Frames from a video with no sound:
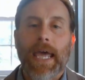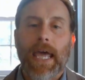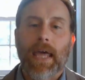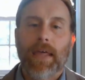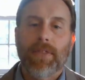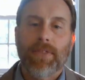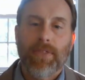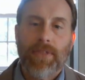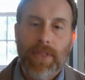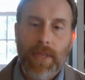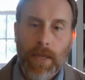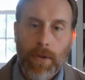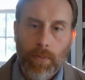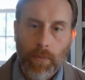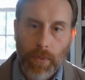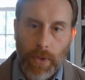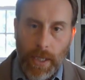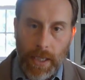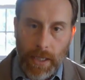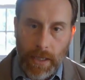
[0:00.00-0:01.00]
and
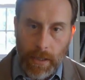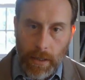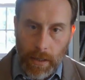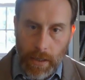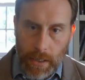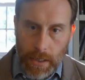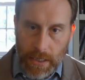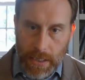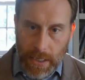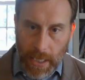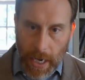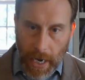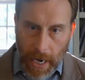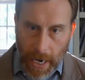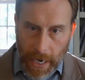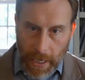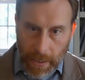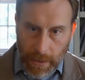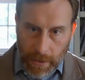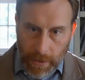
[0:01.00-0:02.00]
then we
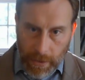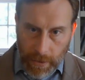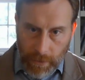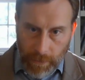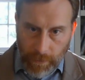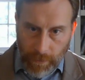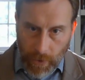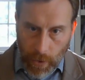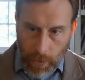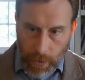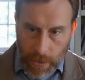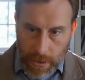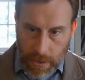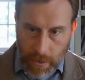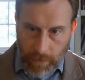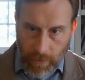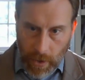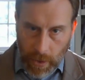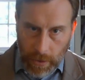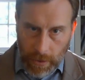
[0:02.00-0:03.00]
tighten the focus
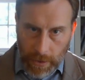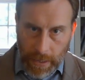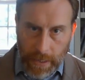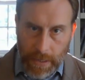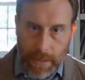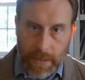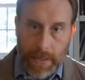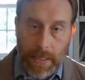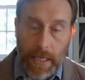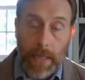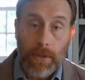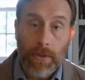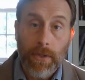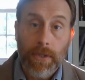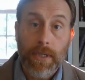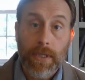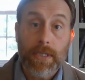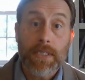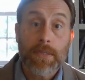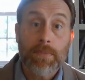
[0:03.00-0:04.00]
of our lens and
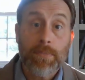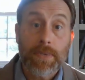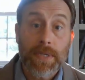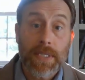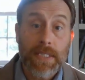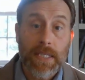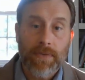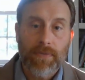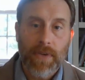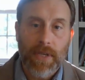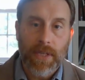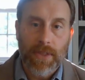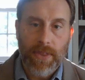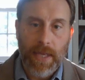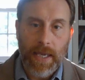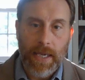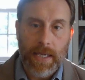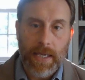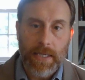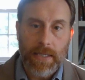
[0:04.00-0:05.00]
look at specific
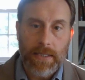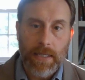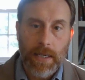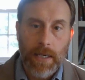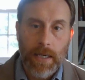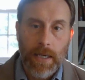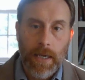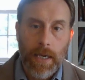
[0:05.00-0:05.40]
things.